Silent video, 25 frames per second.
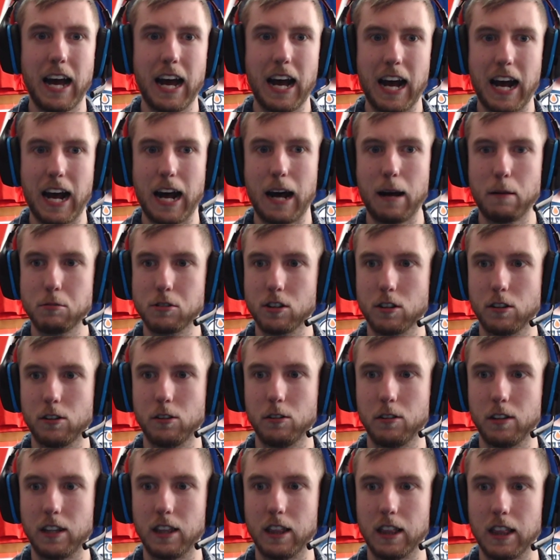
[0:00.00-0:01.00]

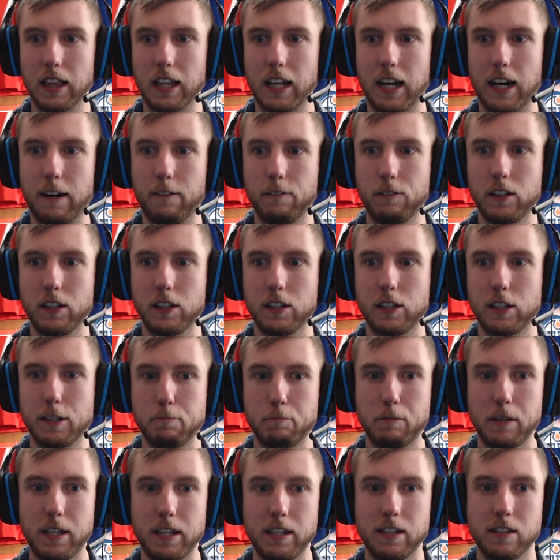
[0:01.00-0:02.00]
absolutely loved to
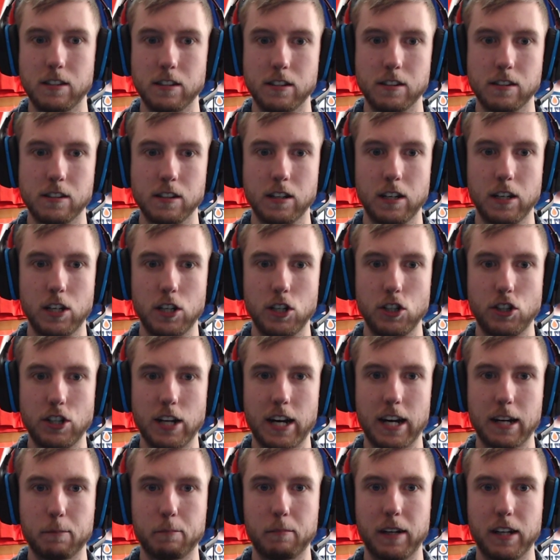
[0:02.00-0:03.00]
pieces.
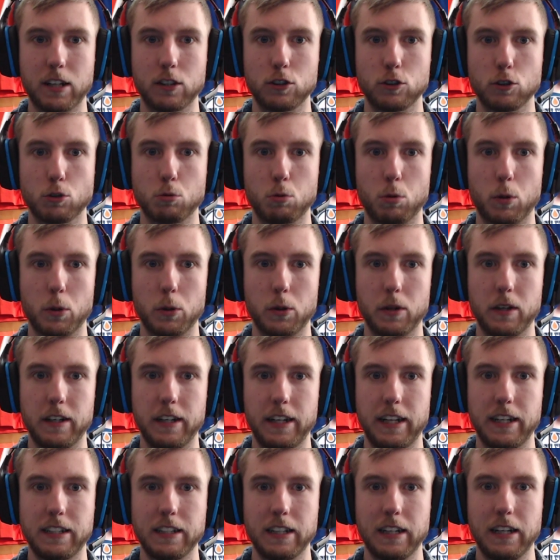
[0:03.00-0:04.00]
Jack Michaels quoted
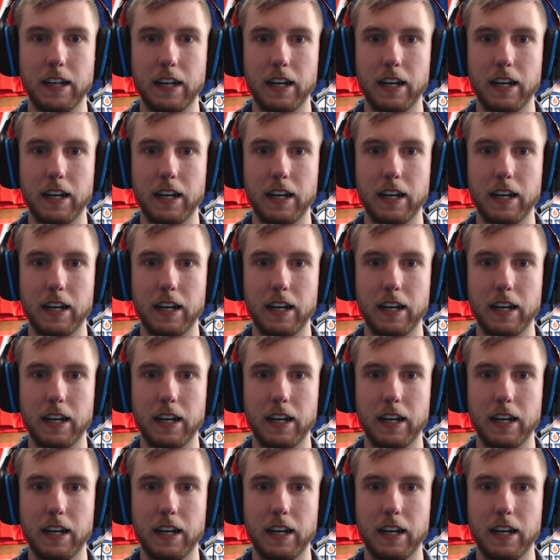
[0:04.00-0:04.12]
it.